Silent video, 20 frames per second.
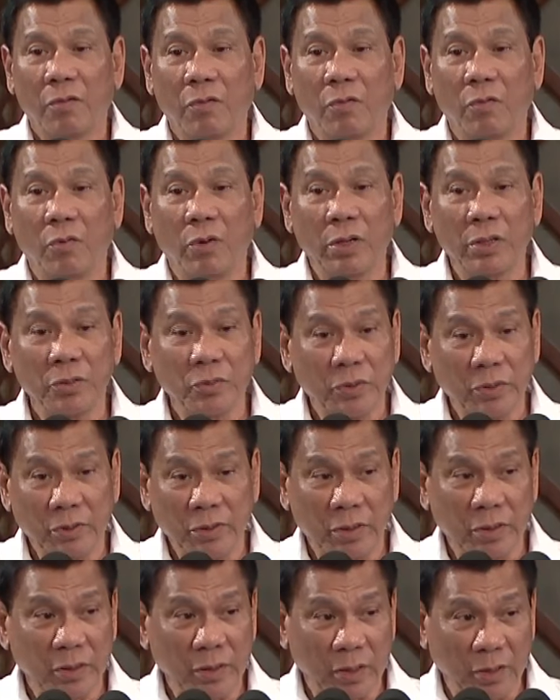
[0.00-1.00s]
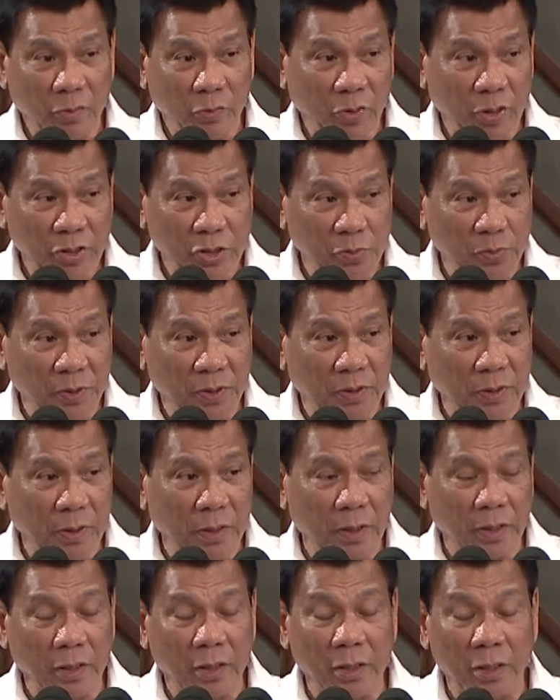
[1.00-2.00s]
Why was there a widespread
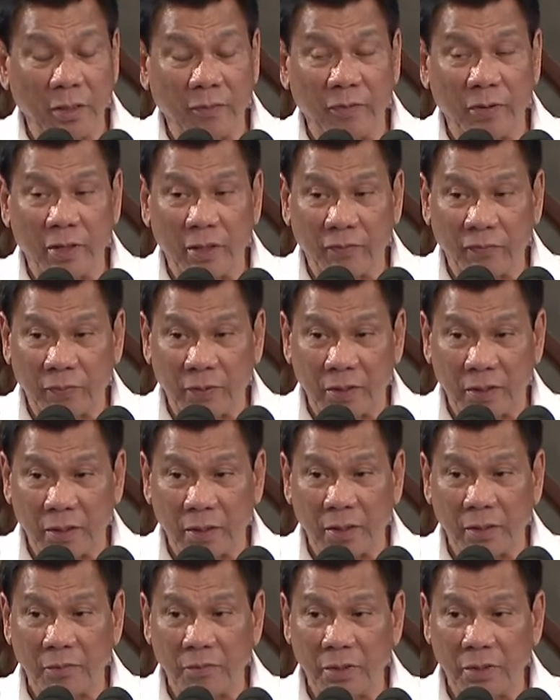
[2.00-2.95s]
killing, and even after I